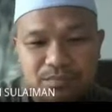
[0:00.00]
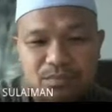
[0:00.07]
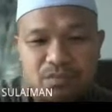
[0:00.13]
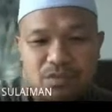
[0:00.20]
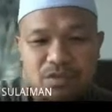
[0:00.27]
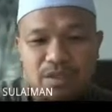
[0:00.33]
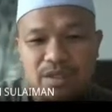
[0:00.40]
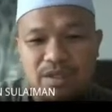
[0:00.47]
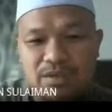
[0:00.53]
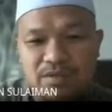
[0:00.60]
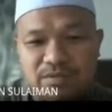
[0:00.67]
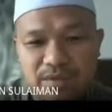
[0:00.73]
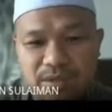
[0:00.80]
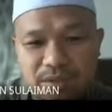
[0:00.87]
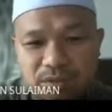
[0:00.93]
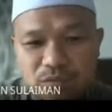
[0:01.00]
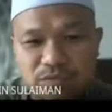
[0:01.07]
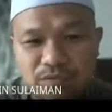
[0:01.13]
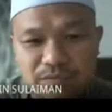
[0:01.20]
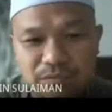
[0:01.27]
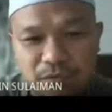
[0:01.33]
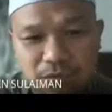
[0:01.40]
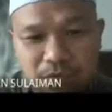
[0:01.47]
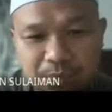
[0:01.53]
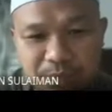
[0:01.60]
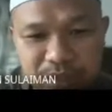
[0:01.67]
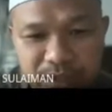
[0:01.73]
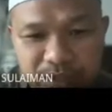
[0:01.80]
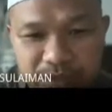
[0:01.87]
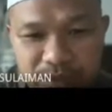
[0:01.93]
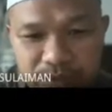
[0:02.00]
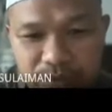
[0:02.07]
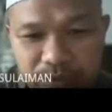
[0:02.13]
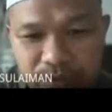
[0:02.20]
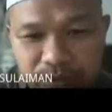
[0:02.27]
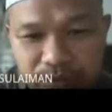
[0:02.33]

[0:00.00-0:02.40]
You get the value for P new